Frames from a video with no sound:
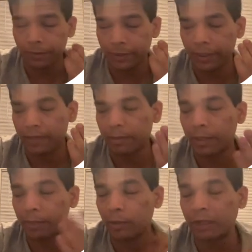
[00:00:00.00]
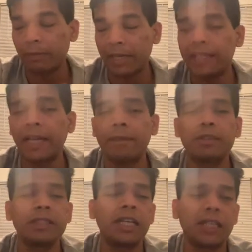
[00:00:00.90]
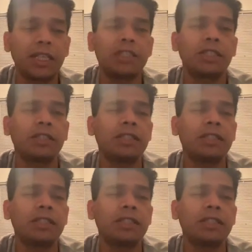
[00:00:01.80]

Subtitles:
it has been reported many times in the literature